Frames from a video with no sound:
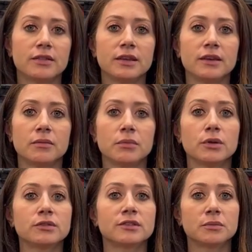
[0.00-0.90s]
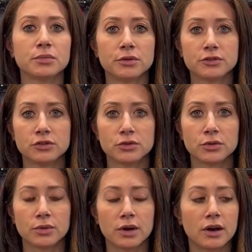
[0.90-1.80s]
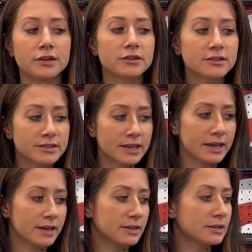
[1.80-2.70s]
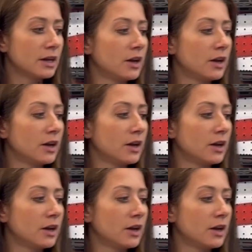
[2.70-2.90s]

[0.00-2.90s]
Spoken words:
the most simple to understand.